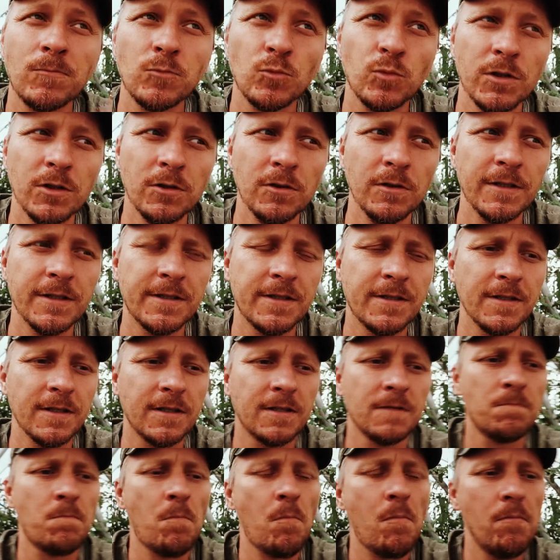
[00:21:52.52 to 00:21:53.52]
realistic,
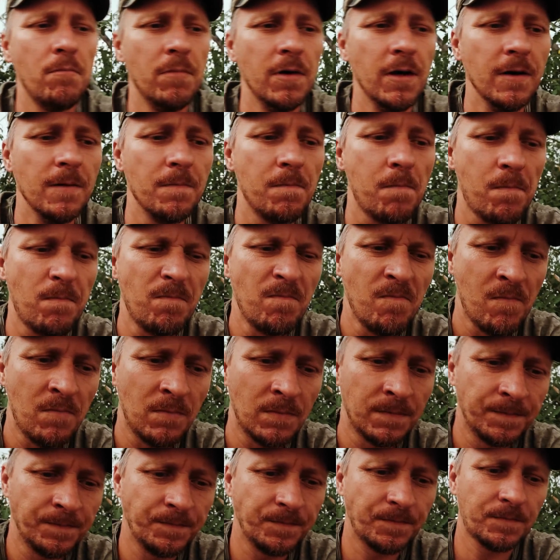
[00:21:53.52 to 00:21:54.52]
but
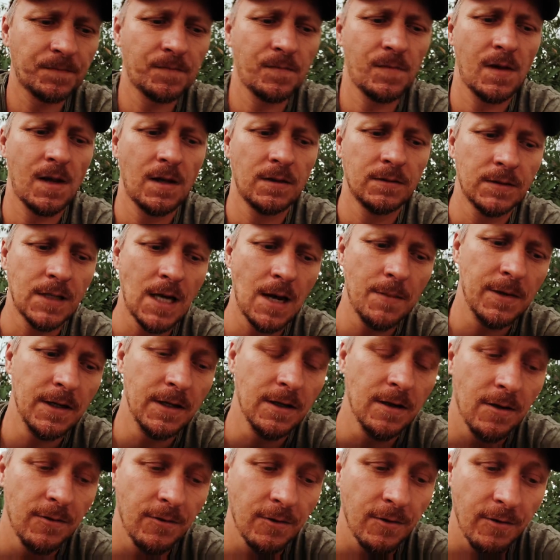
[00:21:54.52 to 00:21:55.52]
I mean,
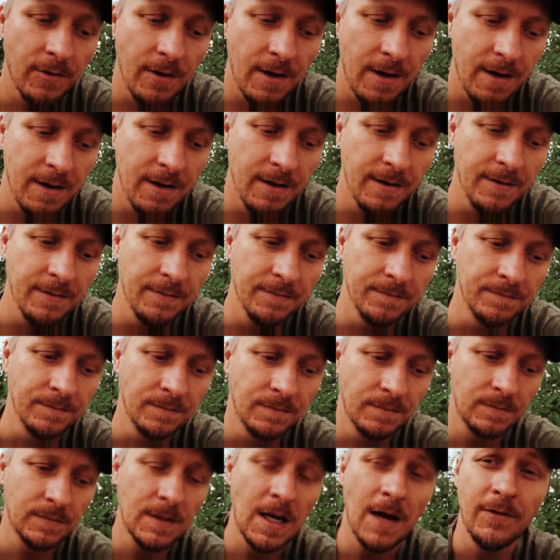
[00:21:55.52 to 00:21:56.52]
other than
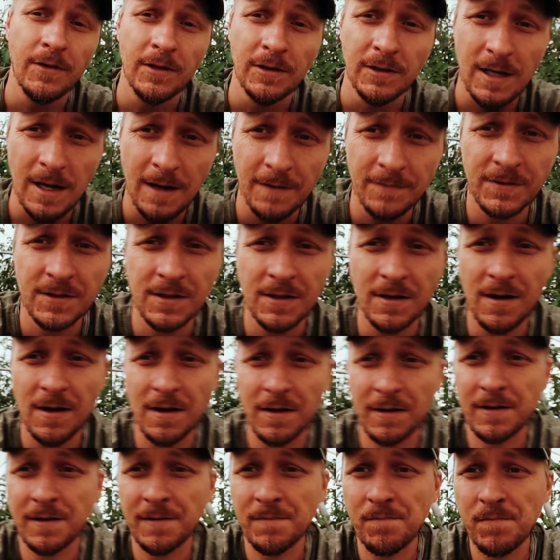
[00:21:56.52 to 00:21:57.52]
having
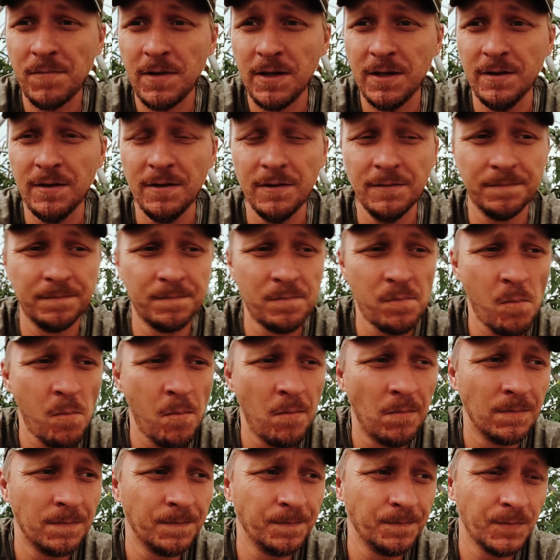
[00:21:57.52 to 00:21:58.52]
livestock,
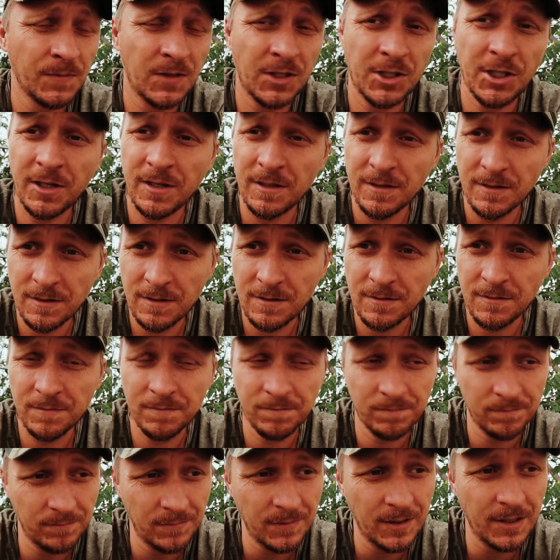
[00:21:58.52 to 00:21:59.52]
chickens,
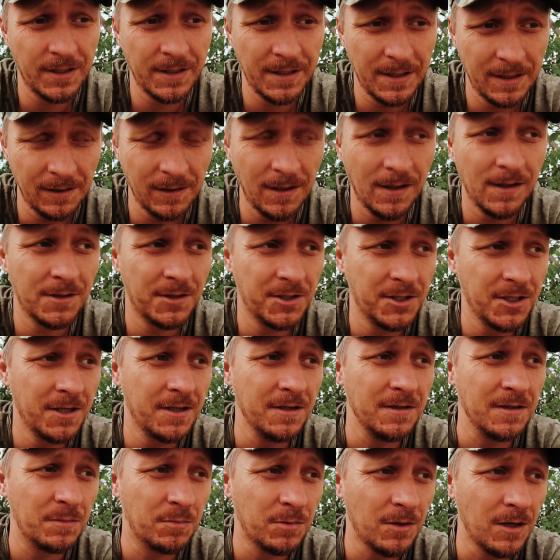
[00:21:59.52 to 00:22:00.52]
you can eat a lot of
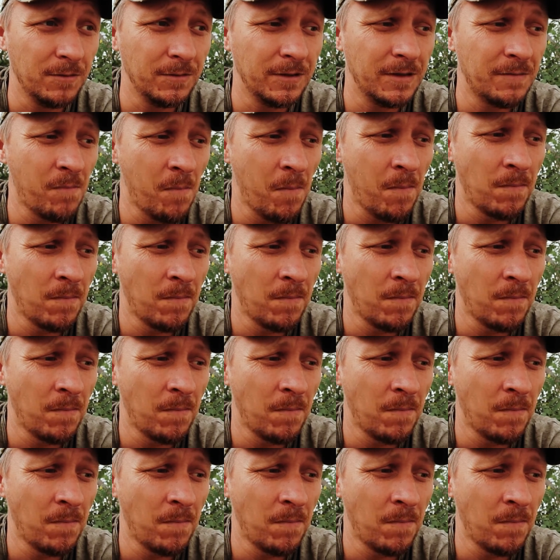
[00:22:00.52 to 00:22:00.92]
chickens probably.